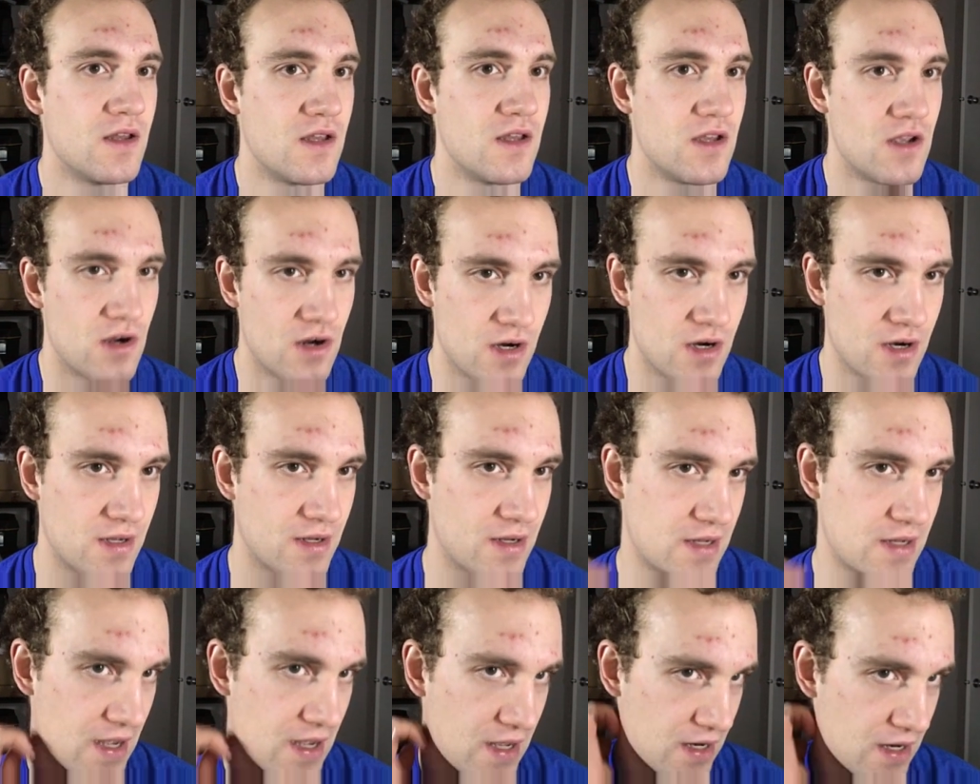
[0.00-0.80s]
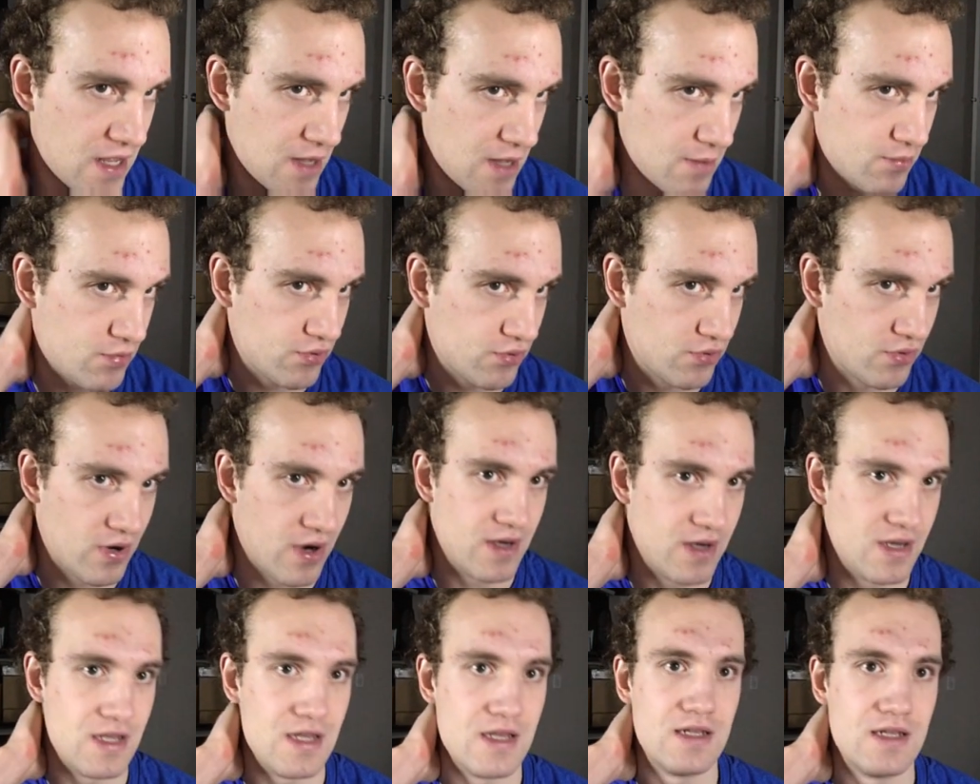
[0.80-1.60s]
you're gonna get a
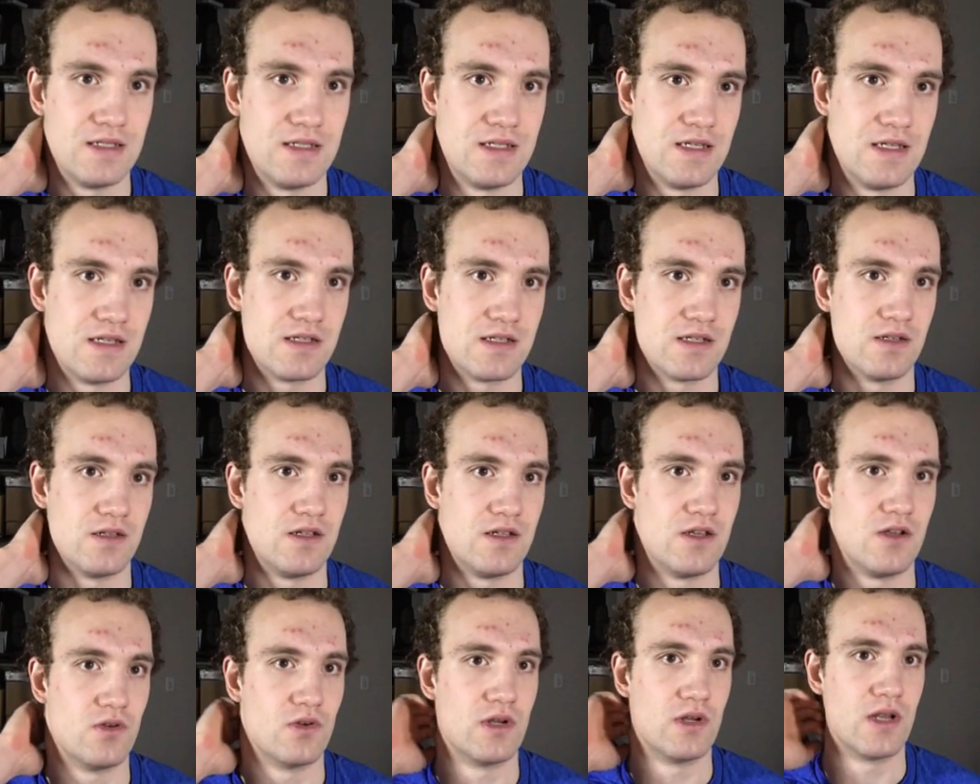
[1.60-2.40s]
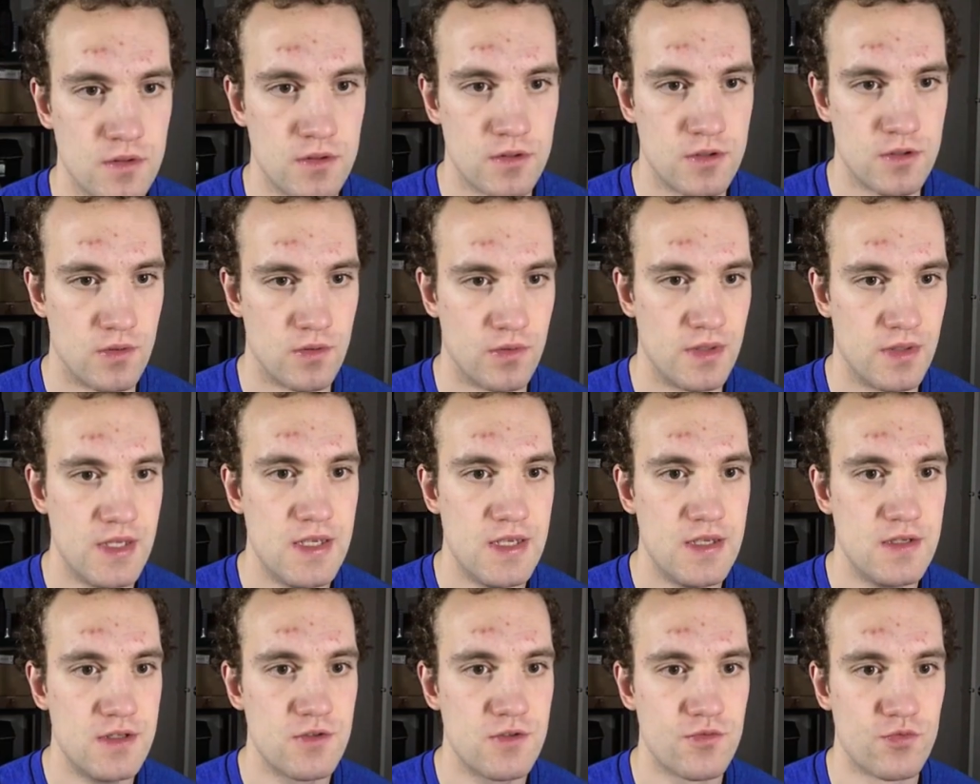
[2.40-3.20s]
pretty decent unit. So
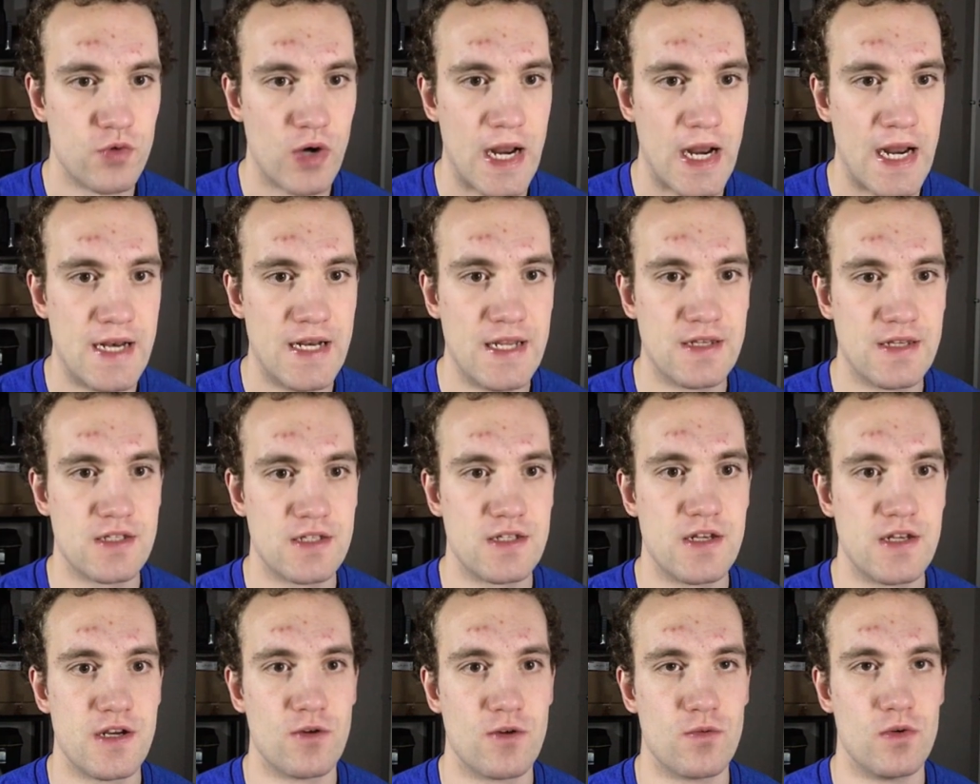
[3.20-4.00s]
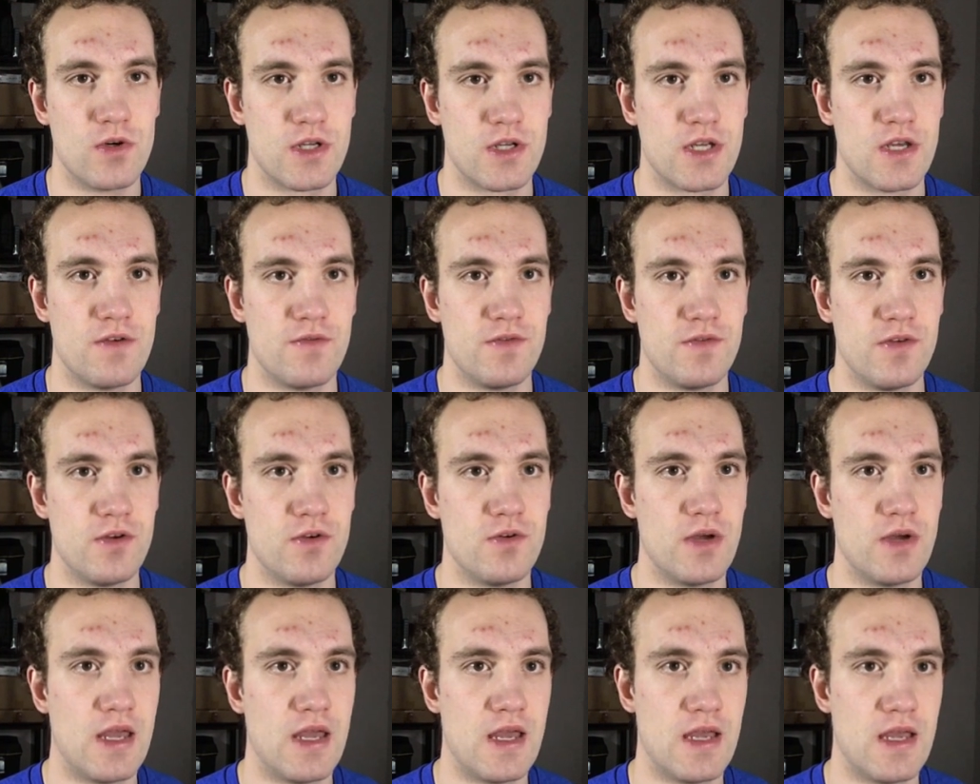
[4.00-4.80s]
these ratings here will give
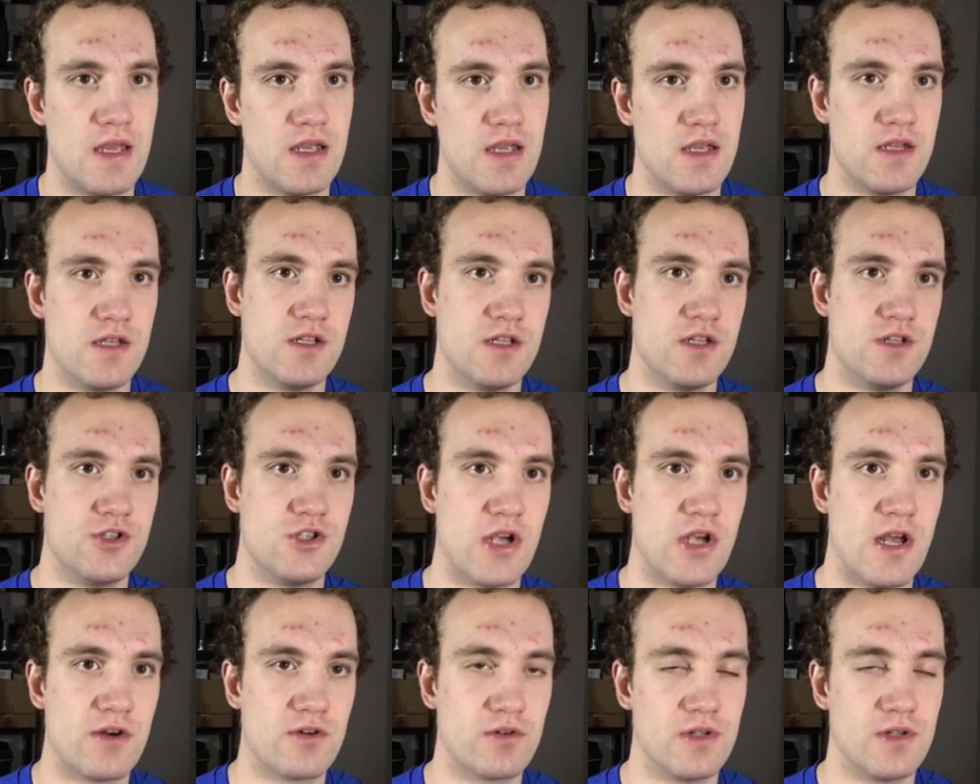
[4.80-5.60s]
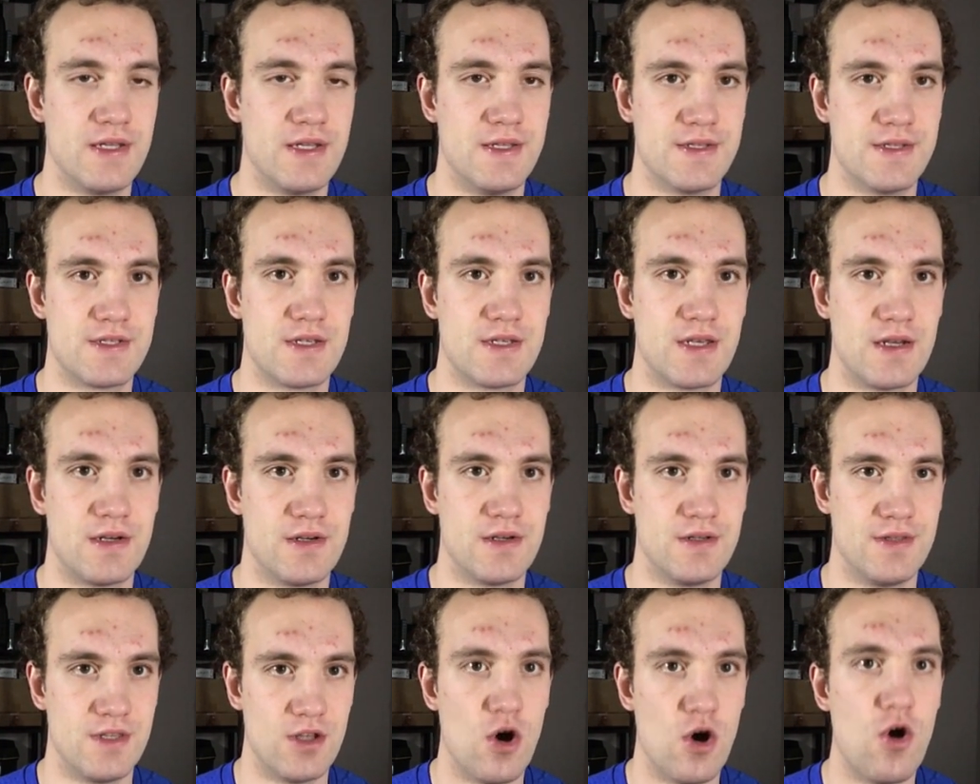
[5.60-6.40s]
you a general insight
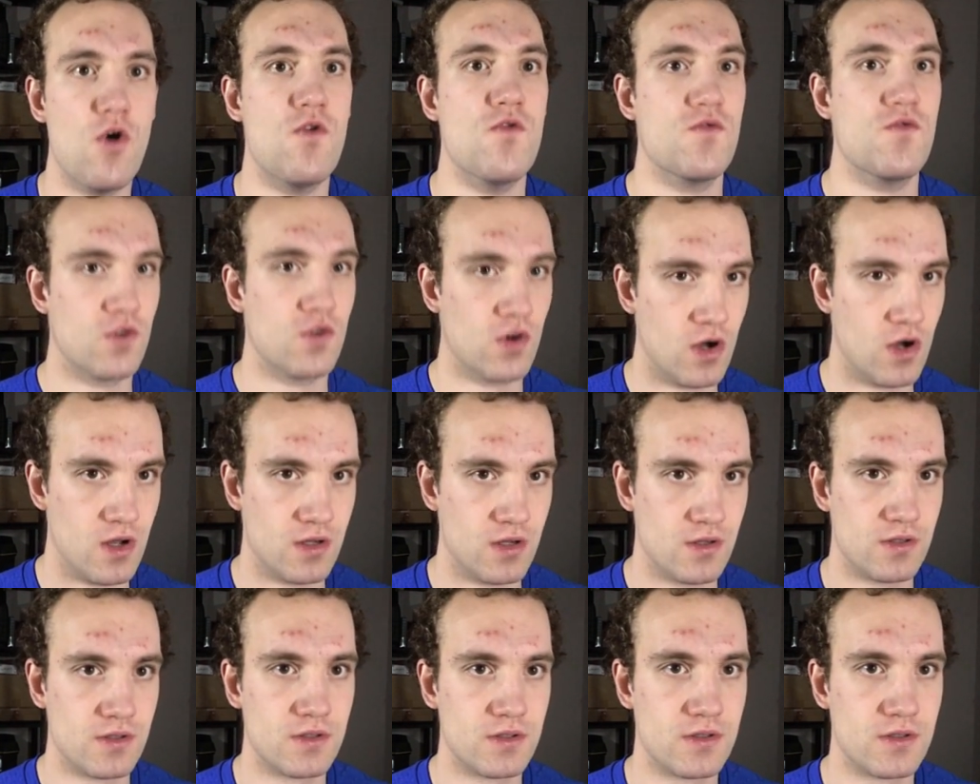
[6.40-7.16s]
on the overall